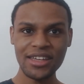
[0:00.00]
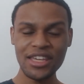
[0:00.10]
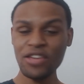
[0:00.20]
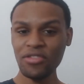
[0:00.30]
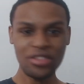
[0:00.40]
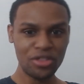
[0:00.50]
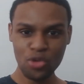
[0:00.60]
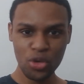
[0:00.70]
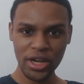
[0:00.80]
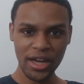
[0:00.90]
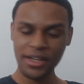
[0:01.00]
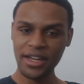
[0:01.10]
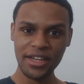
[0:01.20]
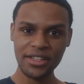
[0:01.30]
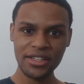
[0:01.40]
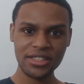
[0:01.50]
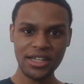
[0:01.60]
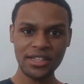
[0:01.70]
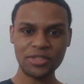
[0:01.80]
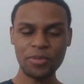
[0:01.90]
Even doing heinous
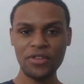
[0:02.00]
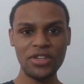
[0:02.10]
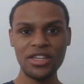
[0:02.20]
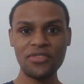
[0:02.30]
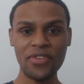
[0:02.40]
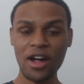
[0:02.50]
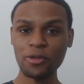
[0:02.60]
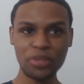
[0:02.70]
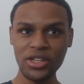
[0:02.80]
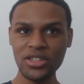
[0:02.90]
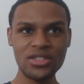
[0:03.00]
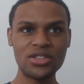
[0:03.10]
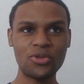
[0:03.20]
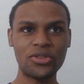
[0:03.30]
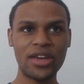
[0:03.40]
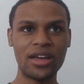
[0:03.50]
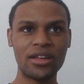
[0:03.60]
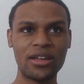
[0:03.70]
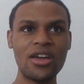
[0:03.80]
things, maybe he found peace doing that,